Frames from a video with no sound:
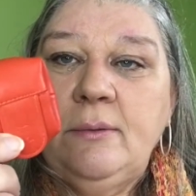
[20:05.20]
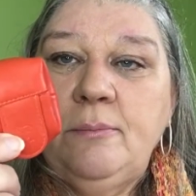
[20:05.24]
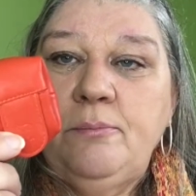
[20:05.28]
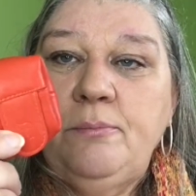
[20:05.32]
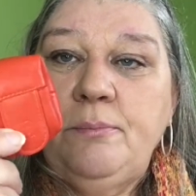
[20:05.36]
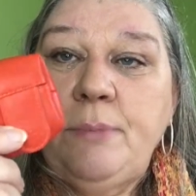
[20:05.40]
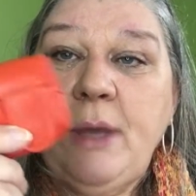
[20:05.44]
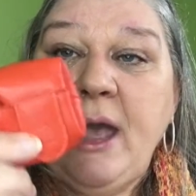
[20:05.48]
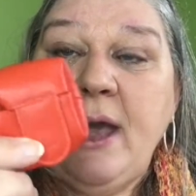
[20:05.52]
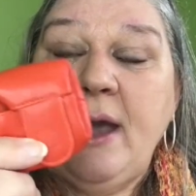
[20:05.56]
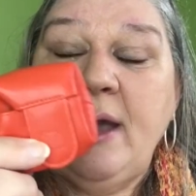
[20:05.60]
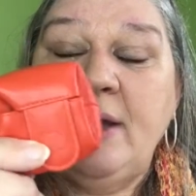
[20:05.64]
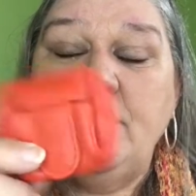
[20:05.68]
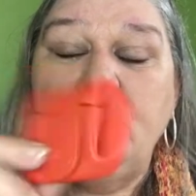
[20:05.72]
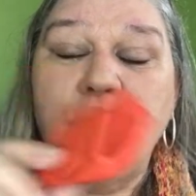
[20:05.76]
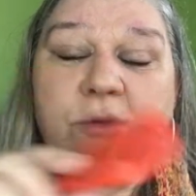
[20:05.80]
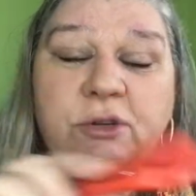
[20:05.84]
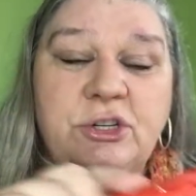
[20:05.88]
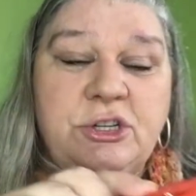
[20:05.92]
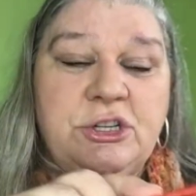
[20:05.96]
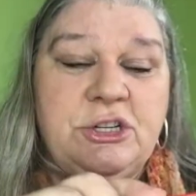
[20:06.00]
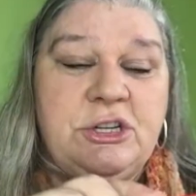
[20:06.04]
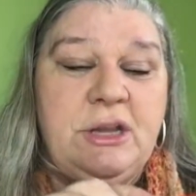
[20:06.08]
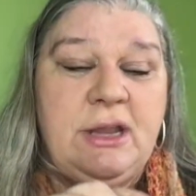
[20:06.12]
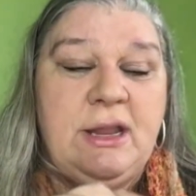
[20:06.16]

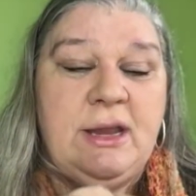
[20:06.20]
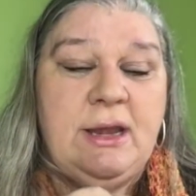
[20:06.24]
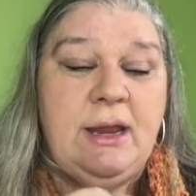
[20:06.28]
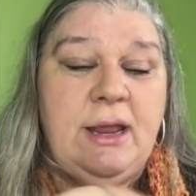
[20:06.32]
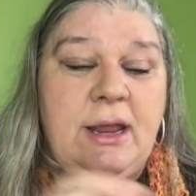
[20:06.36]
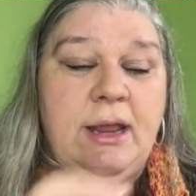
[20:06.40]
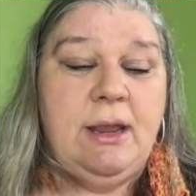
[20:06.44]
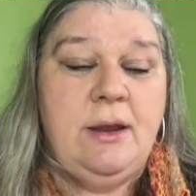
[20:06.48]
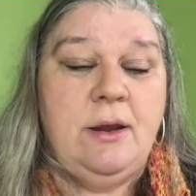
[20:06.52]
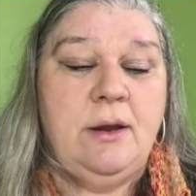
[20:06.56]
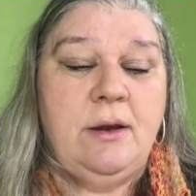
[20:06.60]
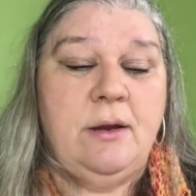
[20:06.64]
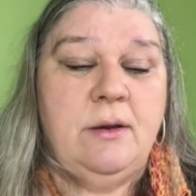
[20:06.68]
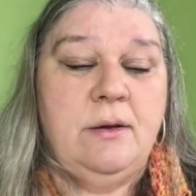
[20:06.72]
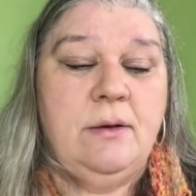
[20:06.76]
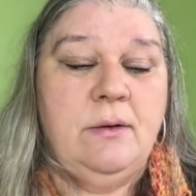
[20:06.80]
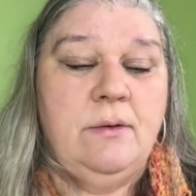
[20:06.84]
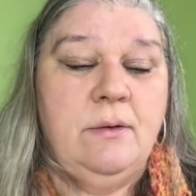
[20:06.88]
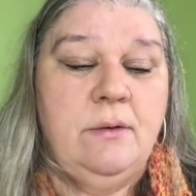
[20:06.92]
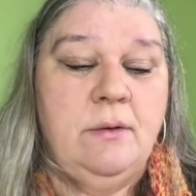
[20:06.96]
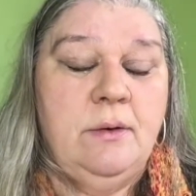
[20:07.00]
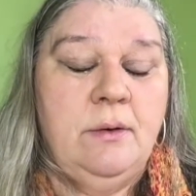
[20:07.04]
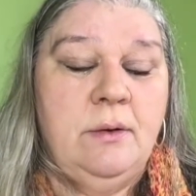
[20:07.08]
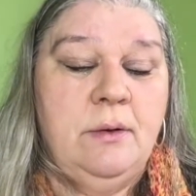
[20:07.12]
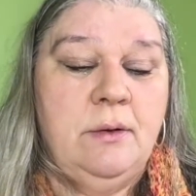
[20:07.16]
pouch in here,
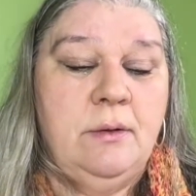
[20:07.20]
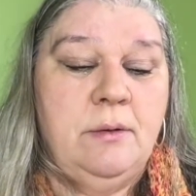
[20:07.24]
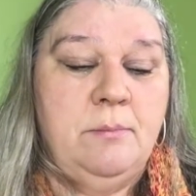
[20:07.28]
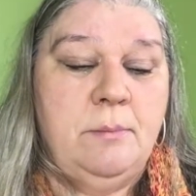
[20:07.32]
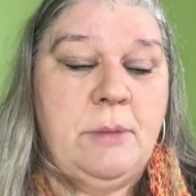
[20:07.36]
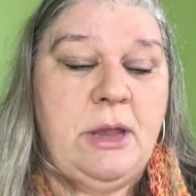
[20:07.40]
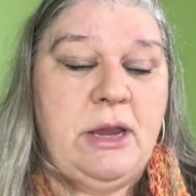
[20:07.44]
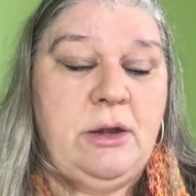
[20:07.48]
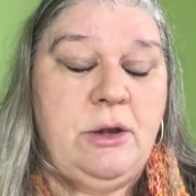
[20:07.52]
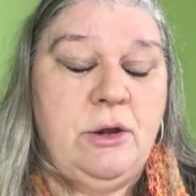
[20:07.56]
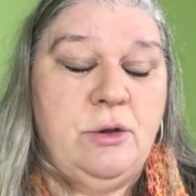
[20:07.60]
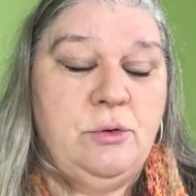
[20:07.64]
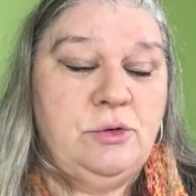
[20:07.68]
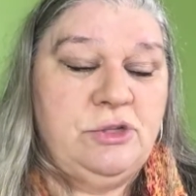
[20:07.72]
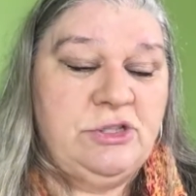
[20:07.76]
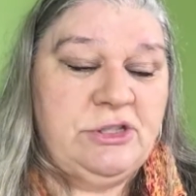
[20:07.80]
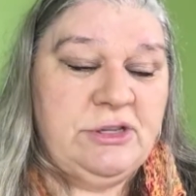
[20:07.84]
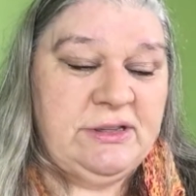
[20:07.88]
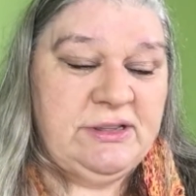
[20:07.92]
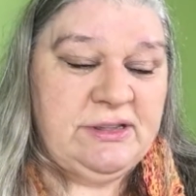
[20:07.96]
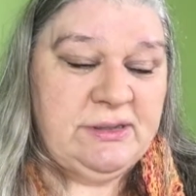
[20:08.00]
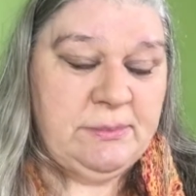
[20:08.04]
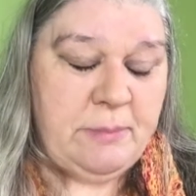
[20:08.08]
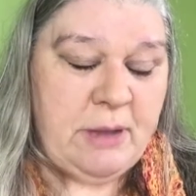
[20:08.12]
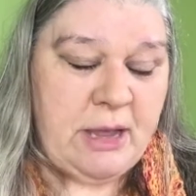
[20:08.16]
my
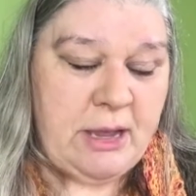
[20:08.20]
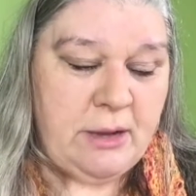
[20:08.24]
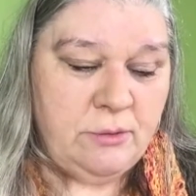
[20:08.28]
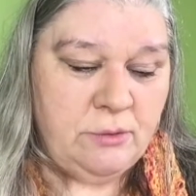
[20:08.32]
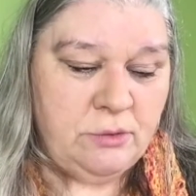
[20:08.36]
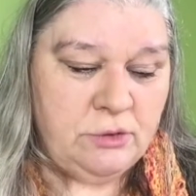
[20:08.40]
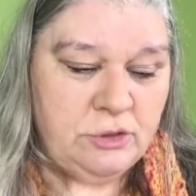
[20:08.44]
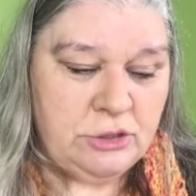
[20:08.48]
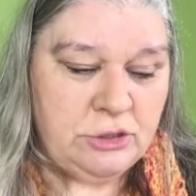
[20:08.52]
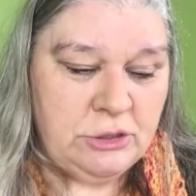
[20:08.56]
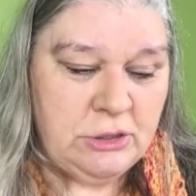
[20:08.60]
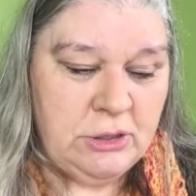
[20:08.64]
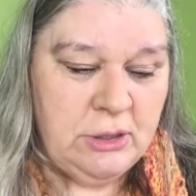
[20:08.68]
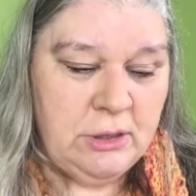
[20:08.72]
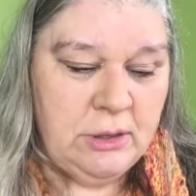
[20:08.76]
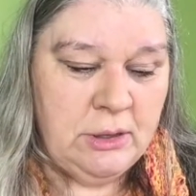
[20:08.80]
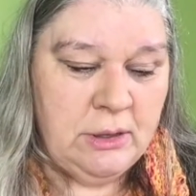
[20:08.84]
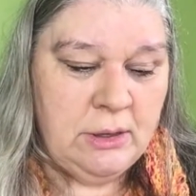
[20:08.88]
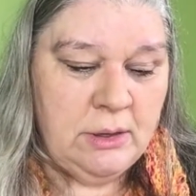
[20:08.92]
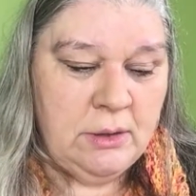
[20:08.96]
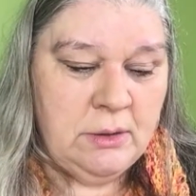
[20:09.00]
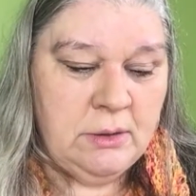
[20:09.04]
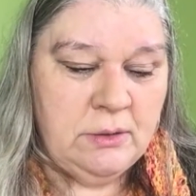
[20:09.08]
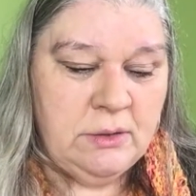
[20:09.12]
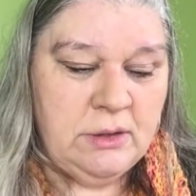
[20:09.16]
Notions pouch,
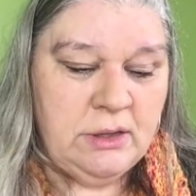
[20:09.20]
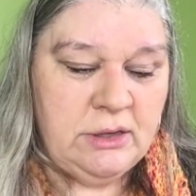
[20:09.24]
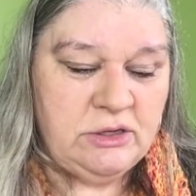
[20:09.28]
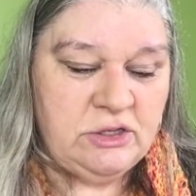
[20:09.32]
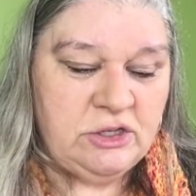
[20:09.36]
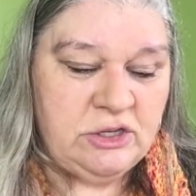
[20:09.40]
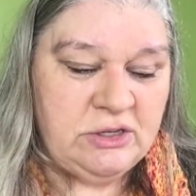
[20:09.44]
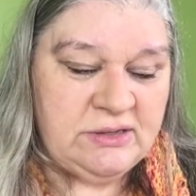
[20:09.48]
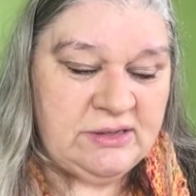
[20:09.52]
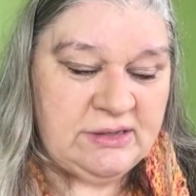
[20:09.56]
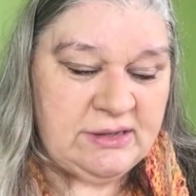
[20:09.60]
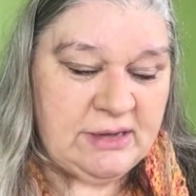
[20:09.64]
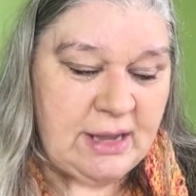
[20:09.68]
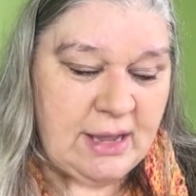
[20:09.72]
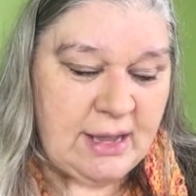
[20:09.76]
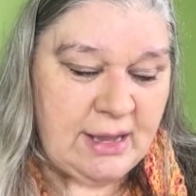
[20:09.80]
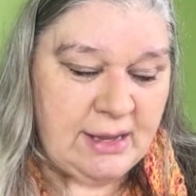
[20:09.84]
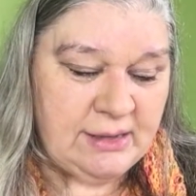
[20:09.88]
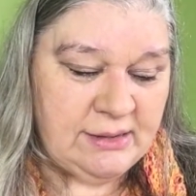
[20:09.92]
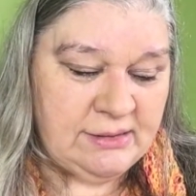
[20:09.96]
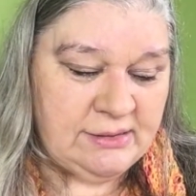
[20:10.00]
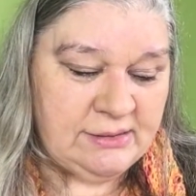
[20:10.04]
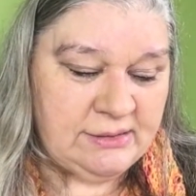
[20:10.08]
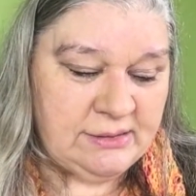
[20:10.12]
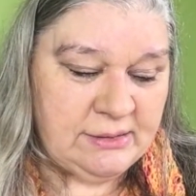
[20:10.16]
that just
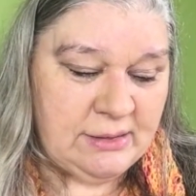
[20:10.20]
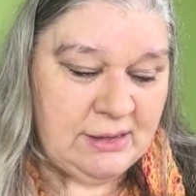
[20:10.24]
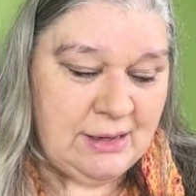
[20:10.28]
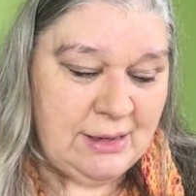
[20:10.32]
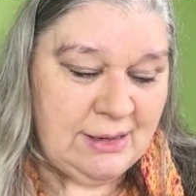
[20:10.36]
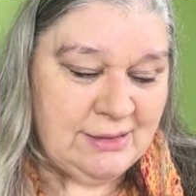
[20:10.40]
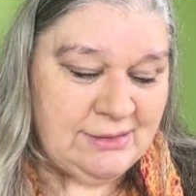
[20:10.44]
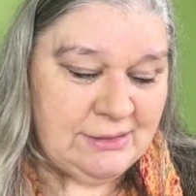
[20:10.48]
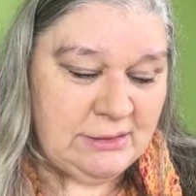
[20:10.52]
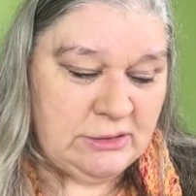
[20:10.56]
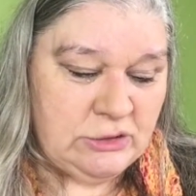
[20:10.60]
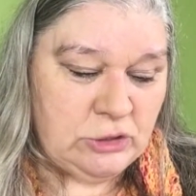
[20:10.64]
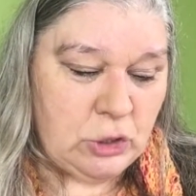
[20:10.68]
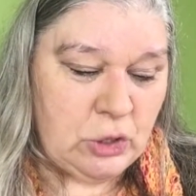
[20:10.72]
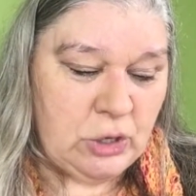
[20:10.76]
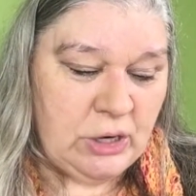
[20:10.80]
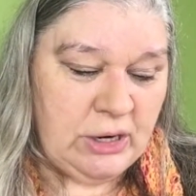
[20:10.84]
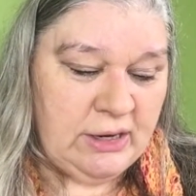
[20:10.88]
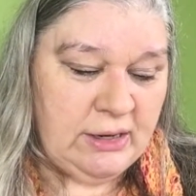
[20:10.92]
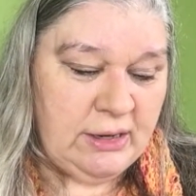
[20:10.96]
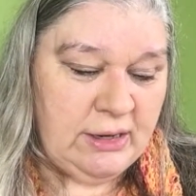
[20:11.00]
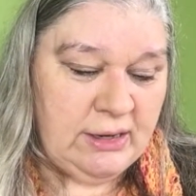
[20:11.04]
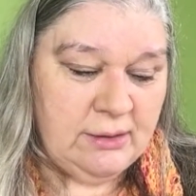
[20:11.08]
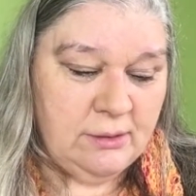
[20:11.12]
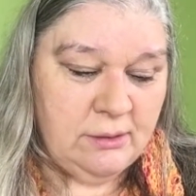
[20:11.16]
has, it has a
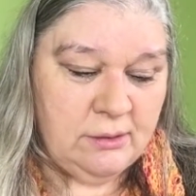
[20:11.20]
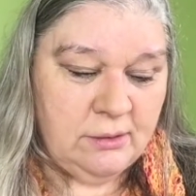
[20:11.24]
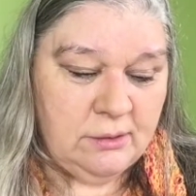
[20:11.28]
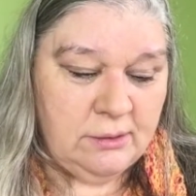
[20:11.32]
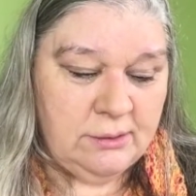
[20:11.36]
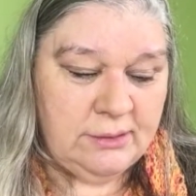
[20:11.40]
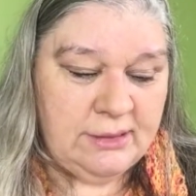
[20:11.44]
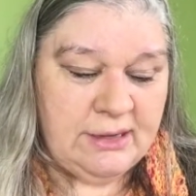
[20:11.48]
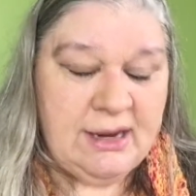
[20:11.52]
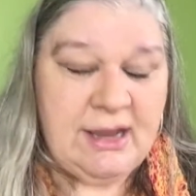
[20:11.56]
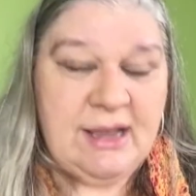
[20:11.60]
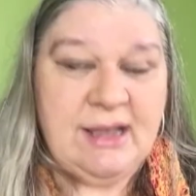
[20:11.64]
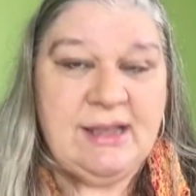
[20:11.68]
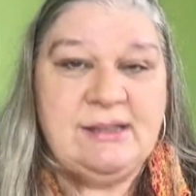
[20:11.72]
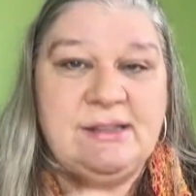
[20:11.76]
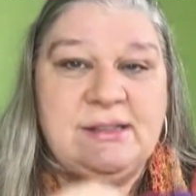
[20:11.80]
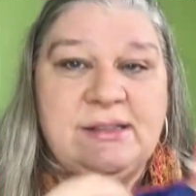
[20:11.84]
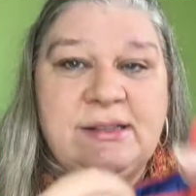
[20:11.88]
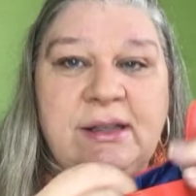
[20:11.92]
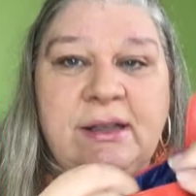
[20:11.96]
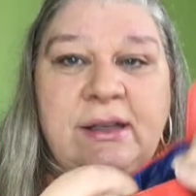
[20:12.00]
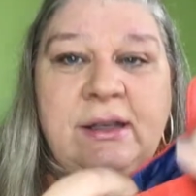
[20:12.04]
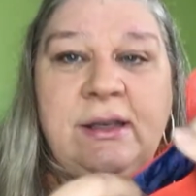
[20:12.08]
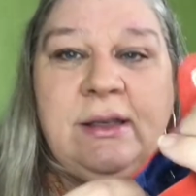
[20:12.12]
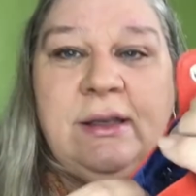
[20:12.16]
darning needle, it has
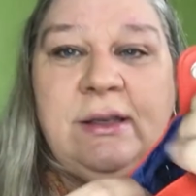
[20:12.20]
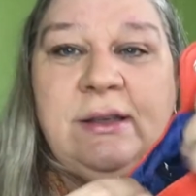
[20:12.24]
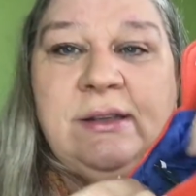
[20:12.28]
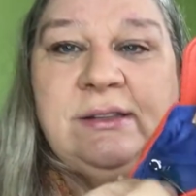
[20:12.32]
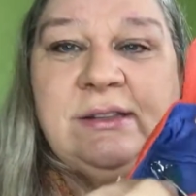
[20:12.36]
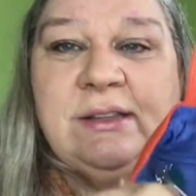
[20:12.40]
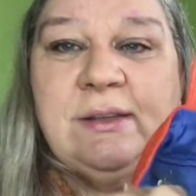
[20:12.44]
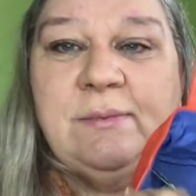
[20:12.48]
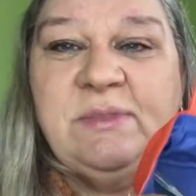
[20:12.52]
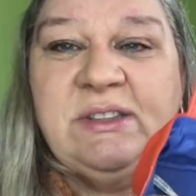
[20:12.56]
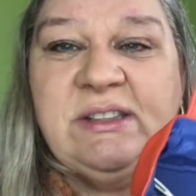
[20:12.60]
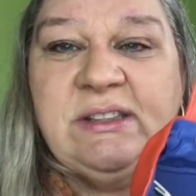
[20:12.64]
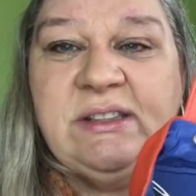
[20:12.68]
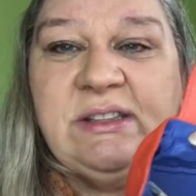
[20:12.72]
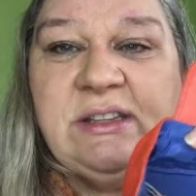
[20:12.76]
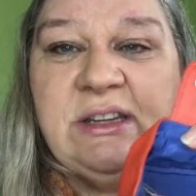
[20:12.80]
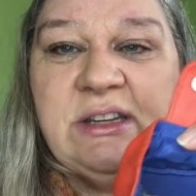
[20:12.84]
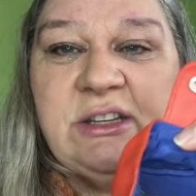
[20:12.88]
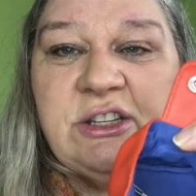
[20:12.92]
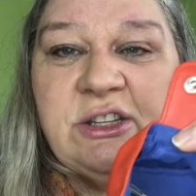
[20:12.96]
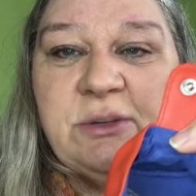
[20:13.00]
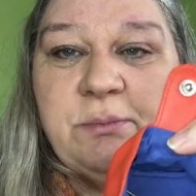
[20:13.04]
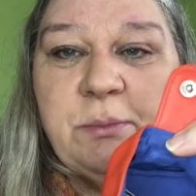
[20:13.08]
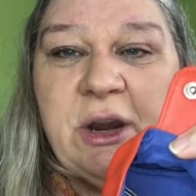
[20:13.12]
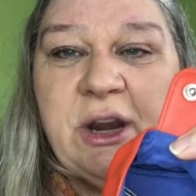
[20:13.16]
some
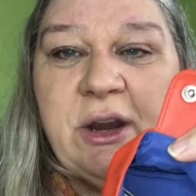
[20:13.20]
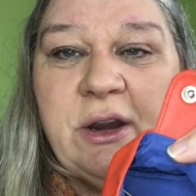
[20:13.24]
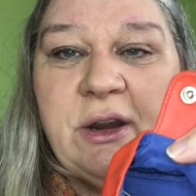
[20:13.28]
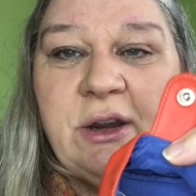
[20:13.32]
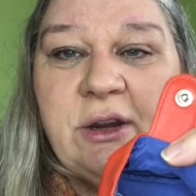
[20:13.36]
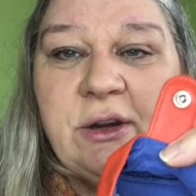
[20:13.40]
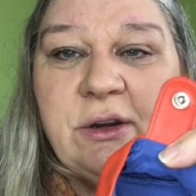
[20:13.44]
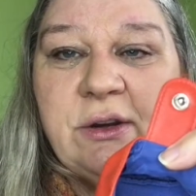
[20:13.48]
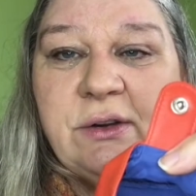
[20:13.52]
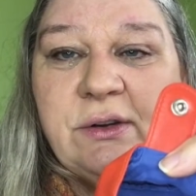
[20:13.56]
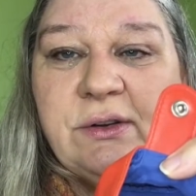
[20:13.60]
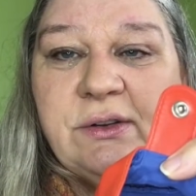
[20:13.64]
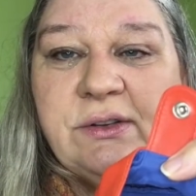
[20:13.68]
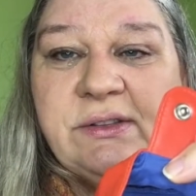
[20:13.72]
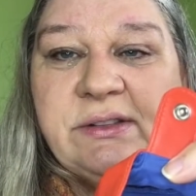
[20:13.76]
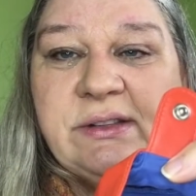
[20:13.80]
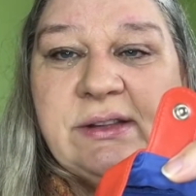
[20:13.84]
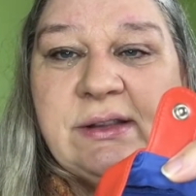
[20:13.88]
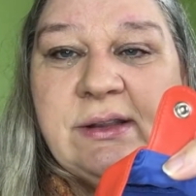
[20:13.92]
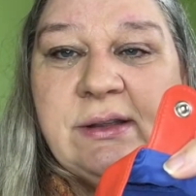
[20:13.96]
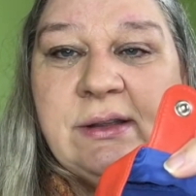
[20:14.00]
stitch markers